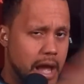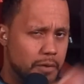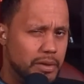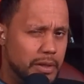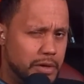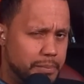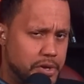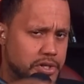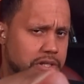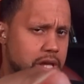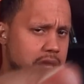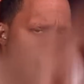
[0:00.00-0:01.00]
I really would
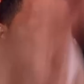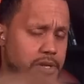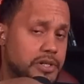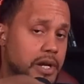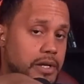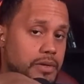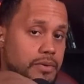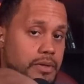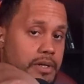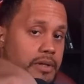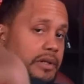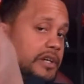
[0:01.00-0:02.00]
appreciate that, and I appreciate you.
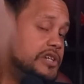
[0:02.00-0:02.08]
You can